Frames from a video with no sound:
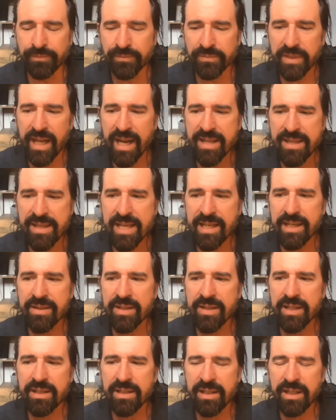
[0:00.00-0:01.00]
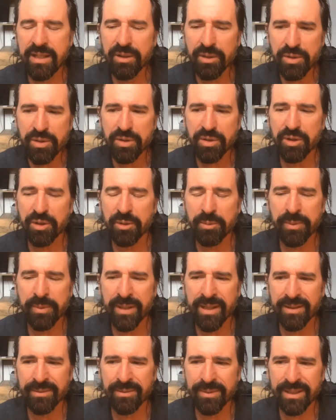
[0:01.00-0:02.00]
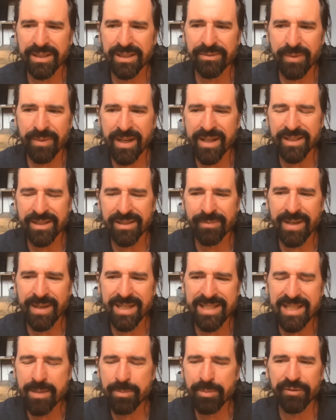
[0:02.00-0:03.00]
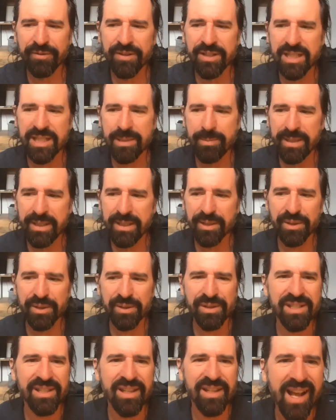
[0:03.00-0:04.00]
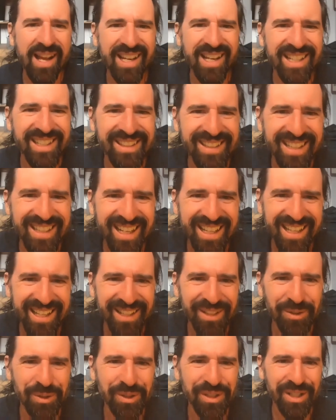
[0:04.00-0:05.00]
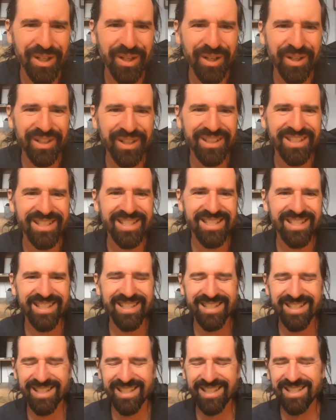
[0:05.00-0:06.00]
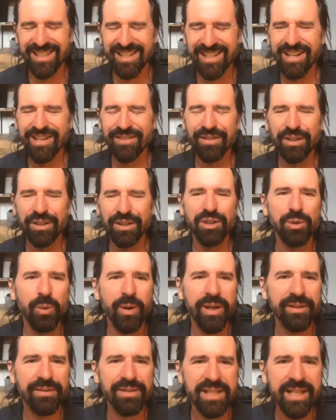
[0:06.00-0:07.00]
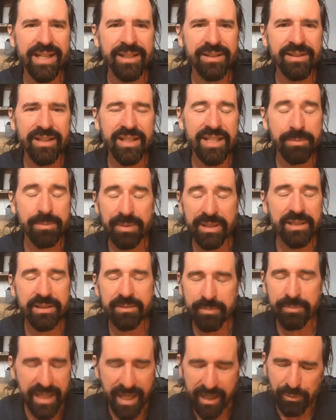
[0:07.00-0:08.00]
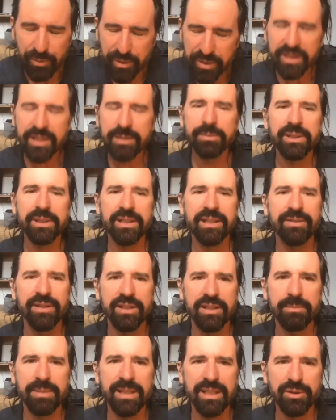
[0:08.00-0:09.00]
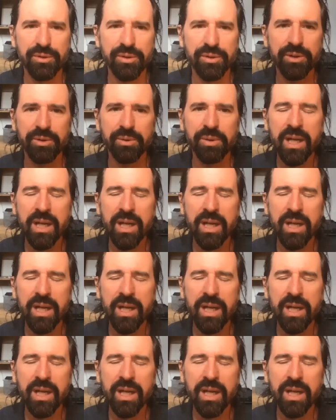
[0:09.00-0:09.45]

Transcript: I think in the near term, I mean, my tip of the spear slide that I had early on is it's kind of a cute way of saying this, but I really believe it to be true.